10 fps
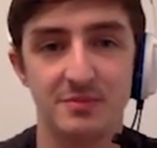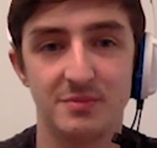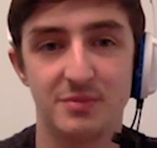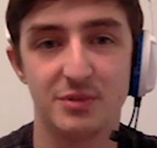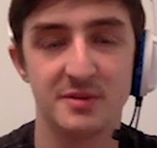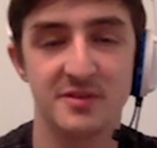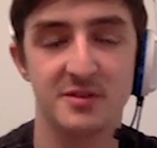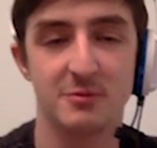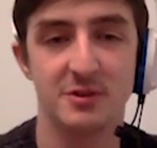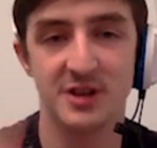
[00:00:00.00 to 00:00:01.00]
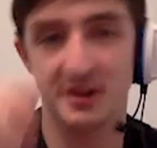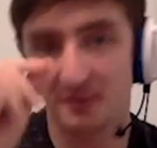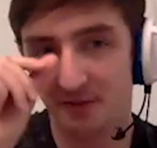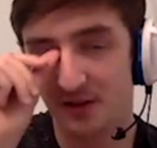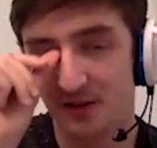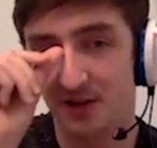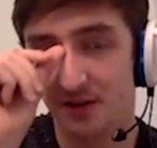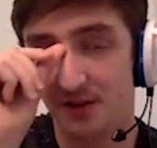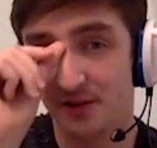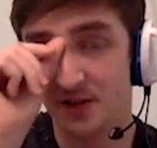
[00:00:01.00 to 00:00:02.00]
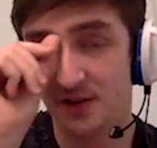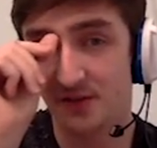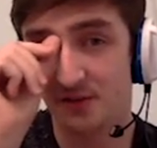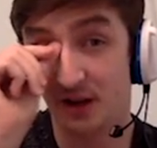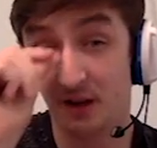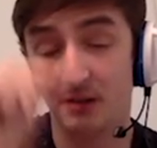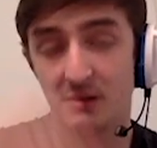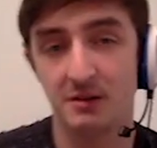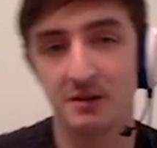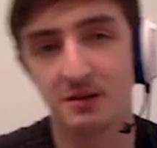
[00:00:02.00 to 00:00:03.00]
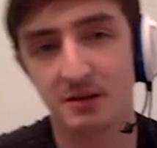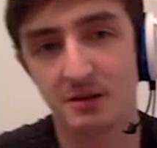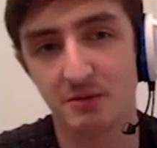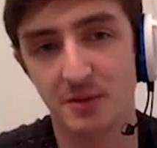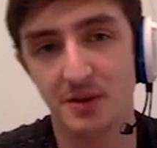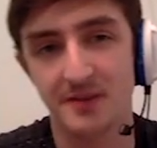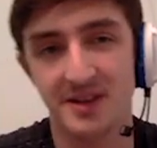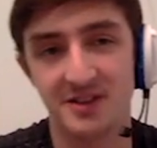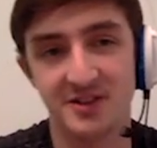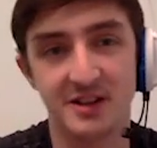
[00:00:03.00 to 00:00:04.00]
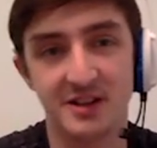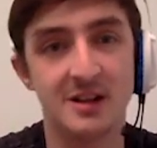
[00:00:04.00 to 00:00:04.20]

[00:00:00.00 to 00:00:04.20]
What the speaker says: Perhaps just to watch out for Shiftry with a bit of energy.